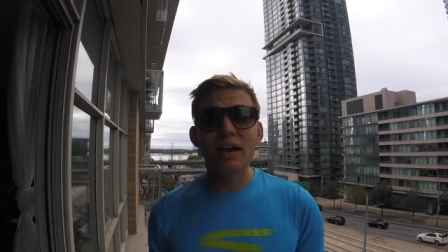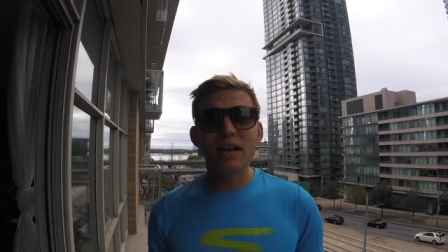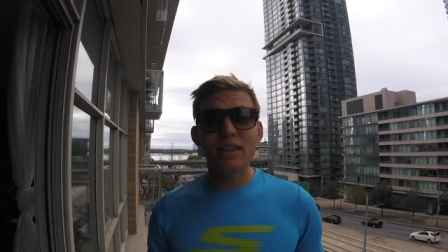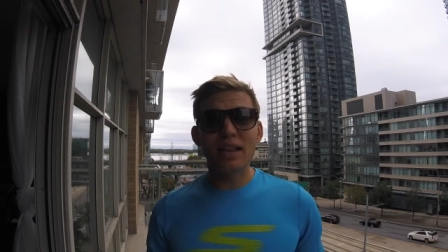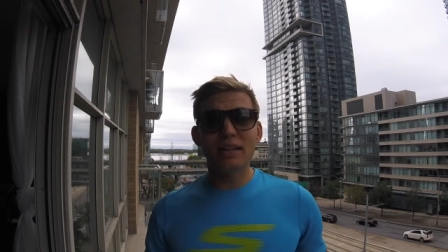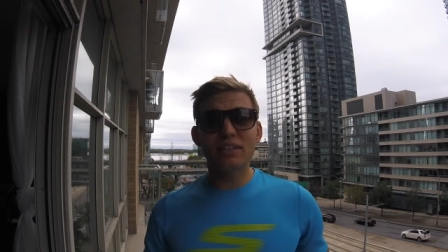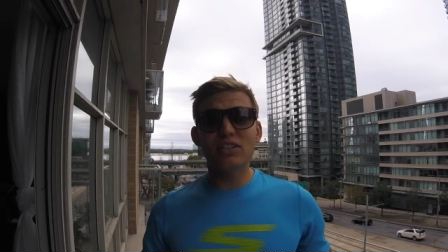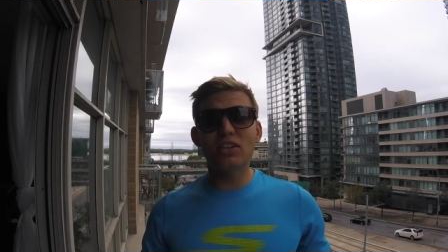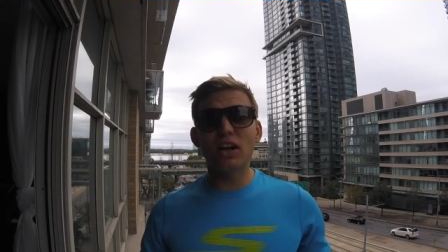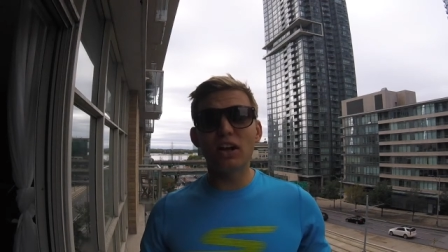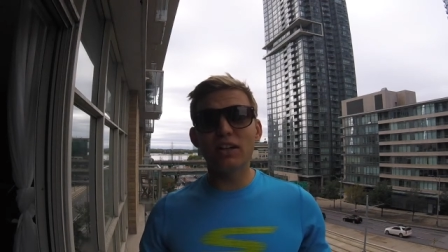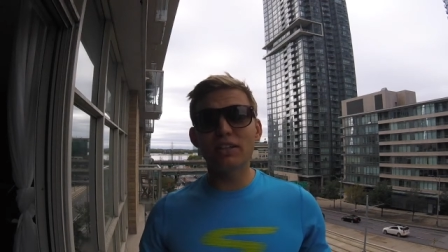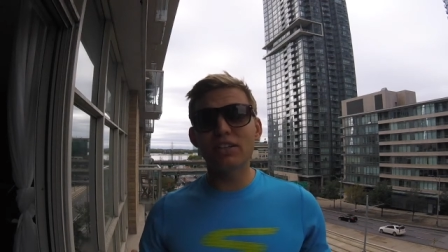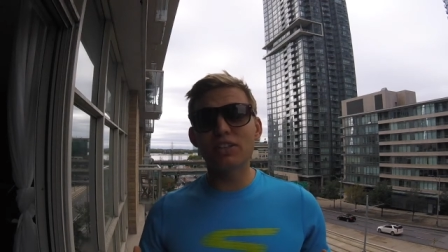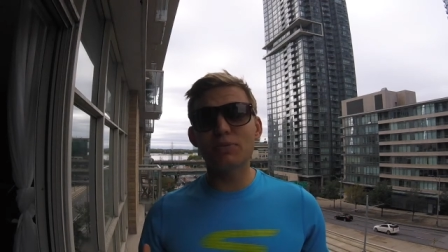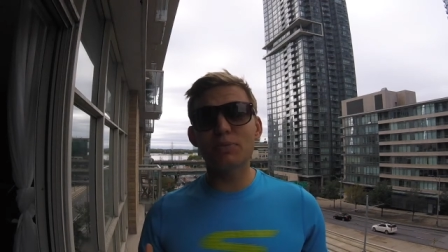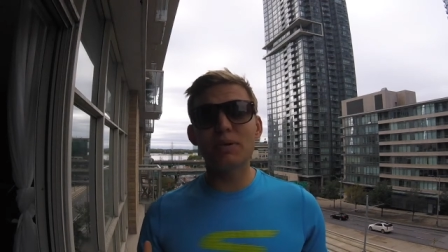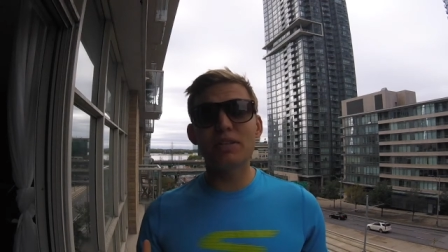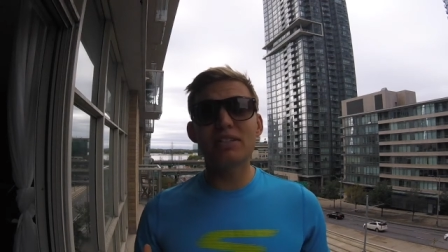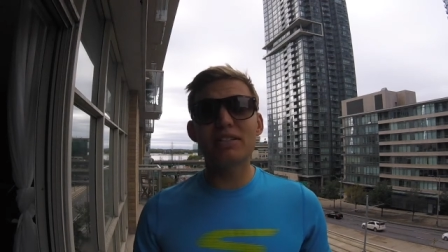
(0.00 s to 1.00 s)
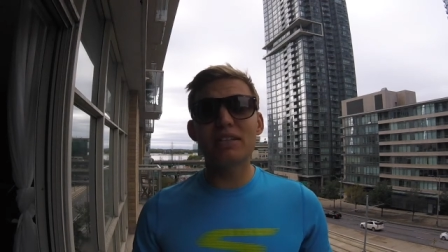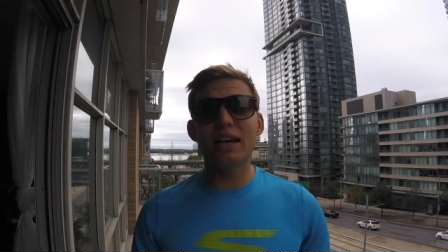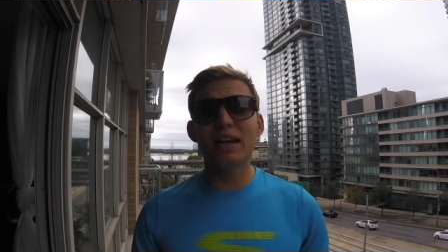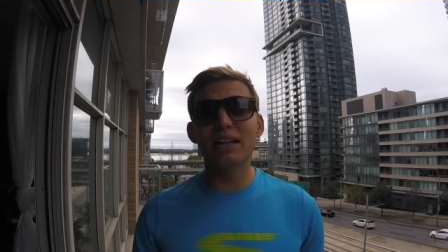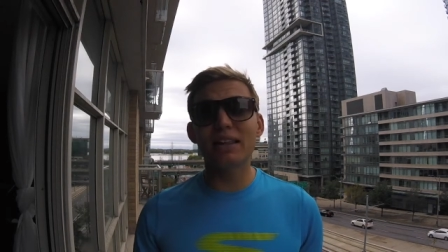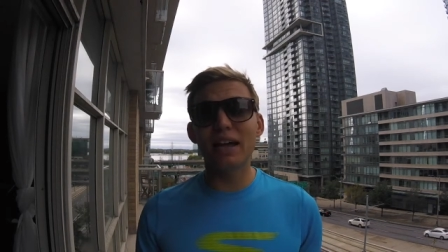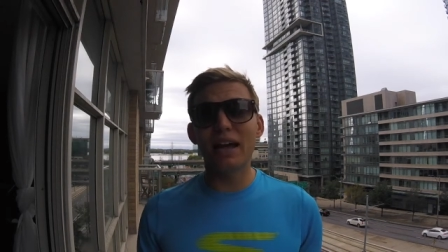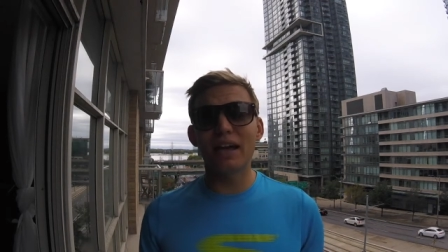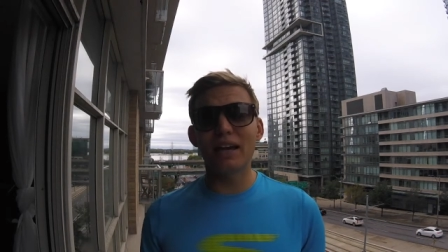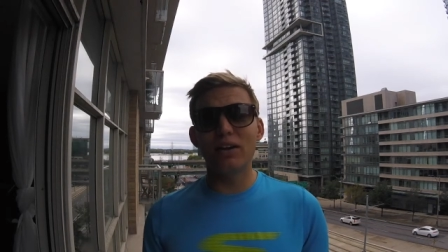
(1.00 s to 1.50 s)
That's not just me saying
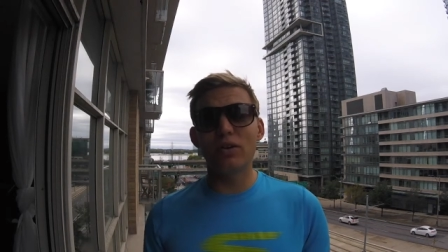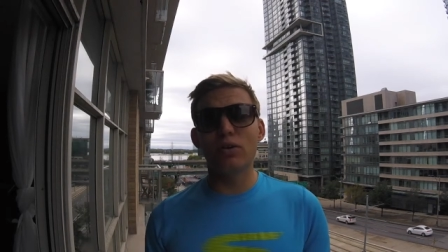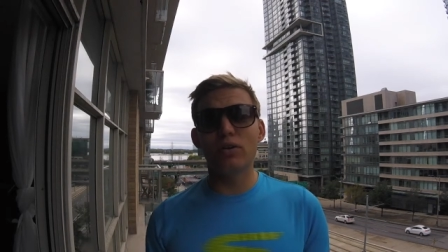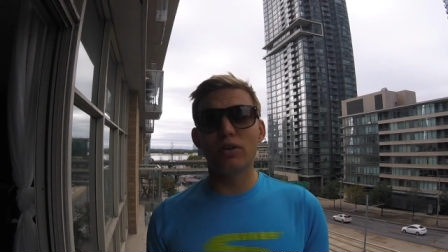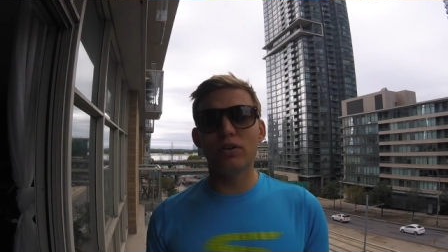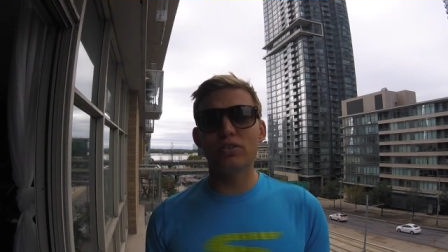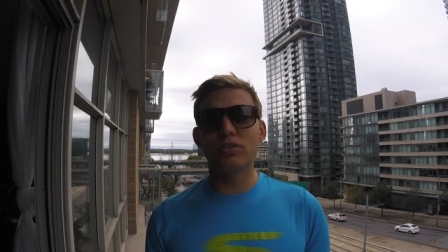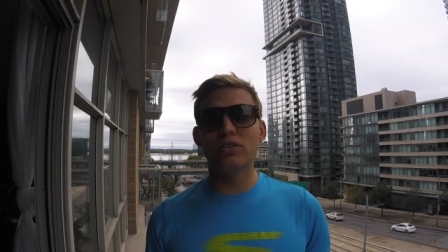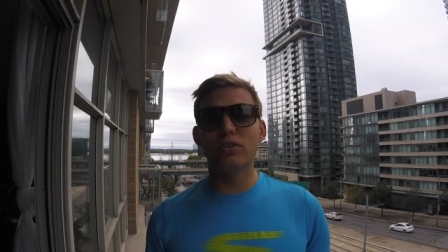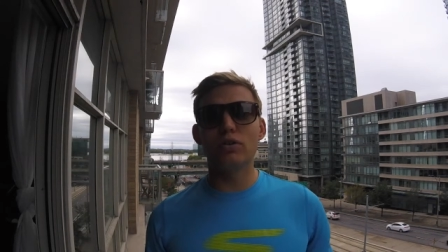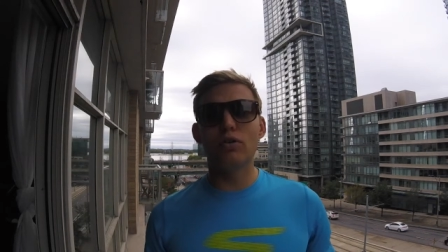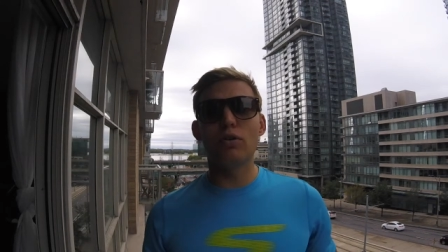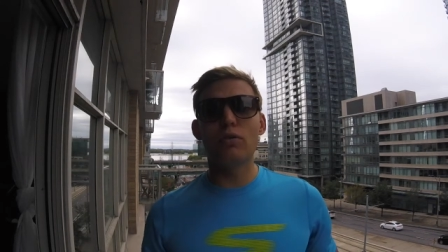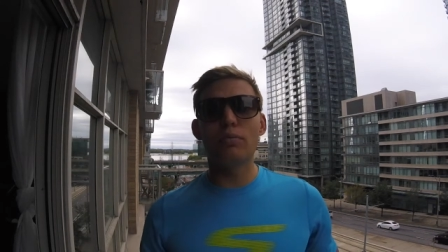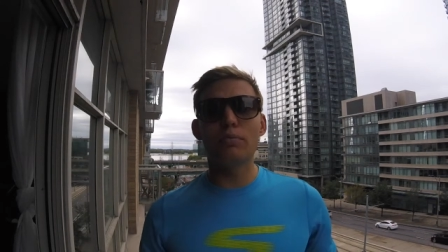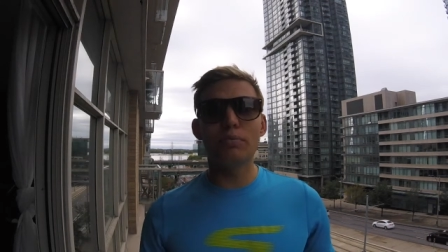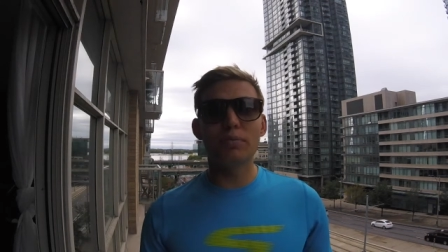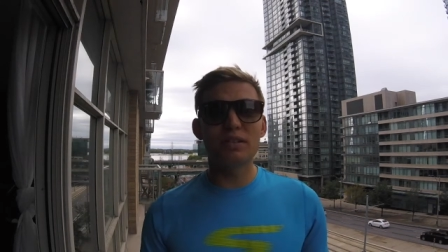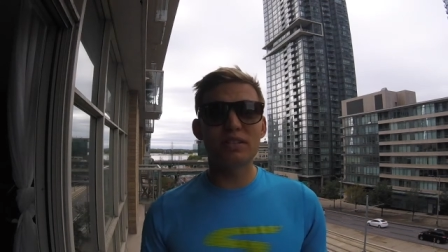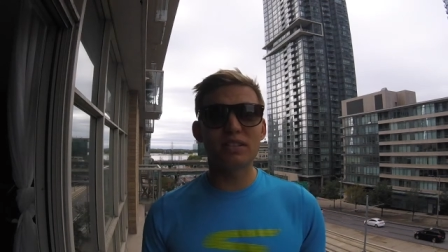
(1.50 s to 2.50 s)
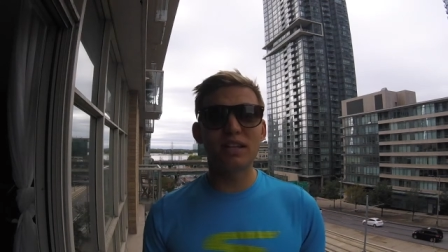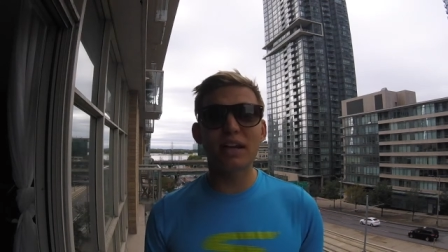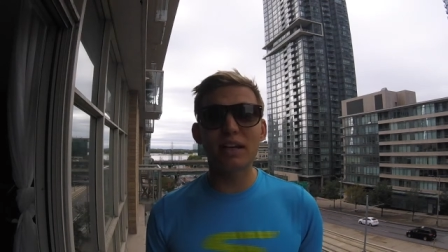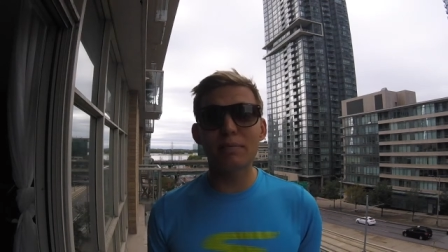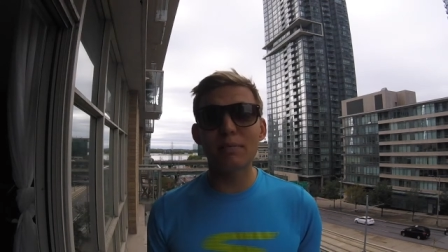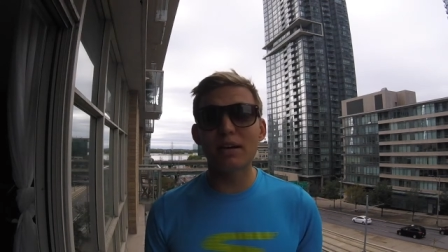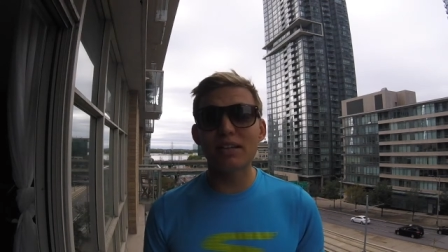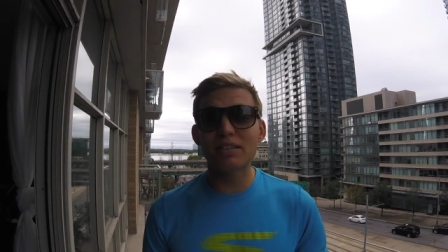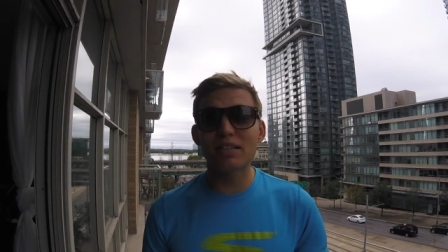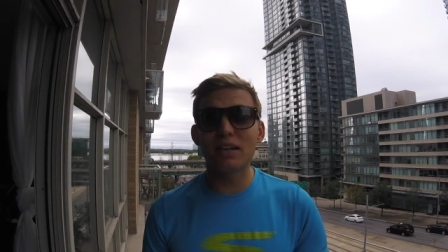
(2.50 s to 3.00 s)
that in order to psych
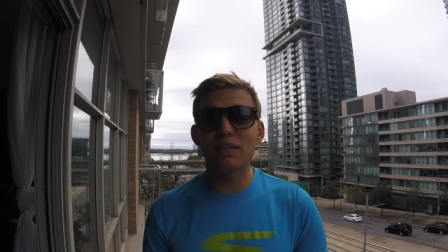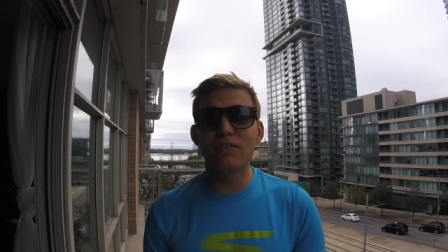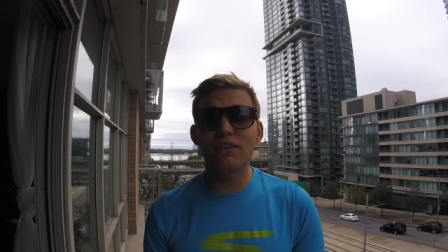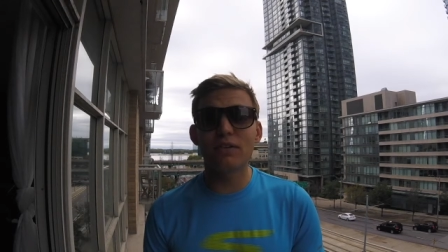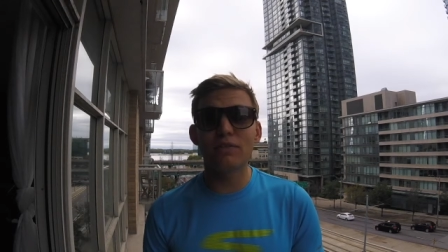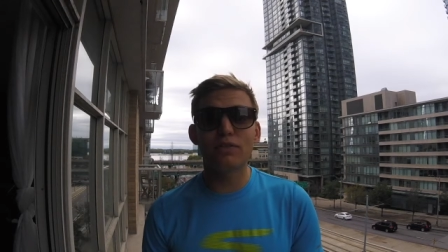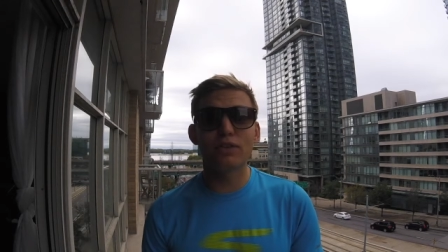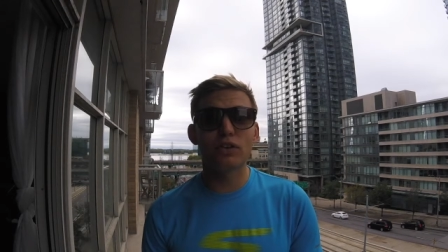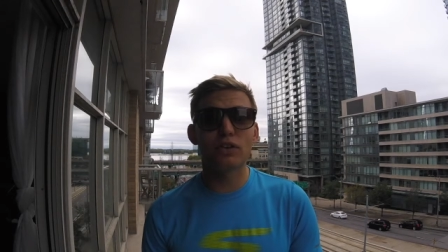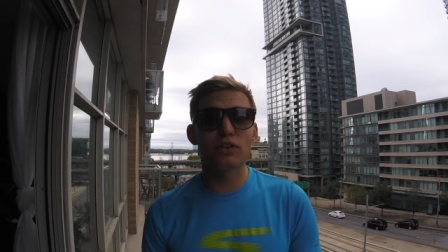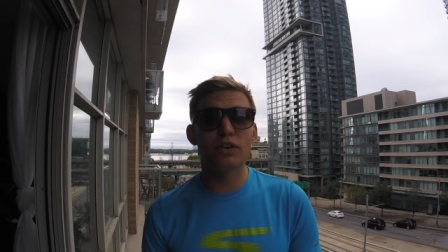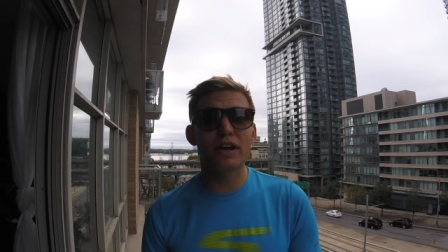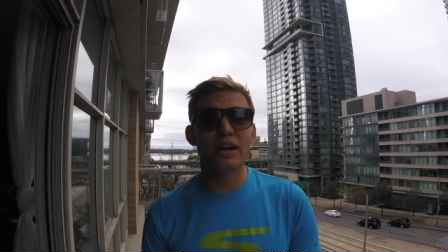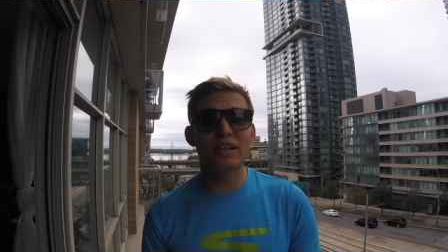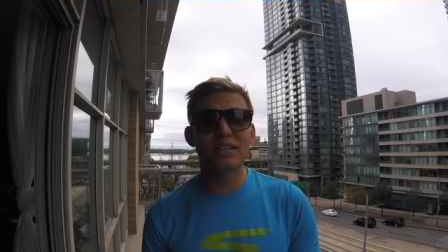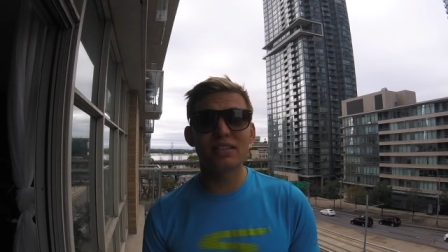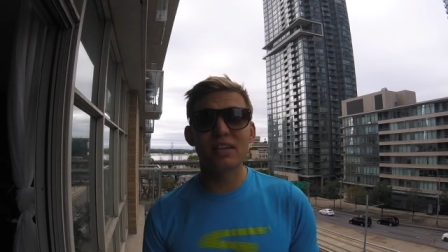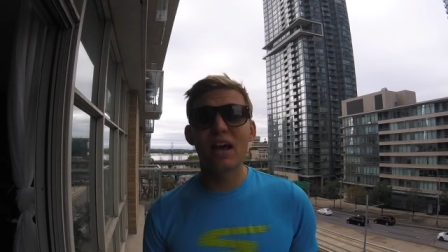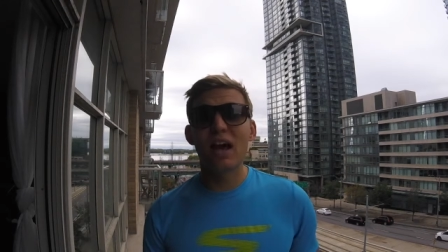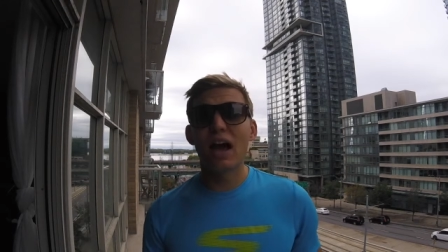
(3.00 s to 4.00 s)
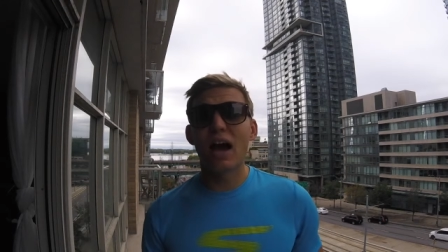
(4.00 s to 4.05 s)
myself up for the race.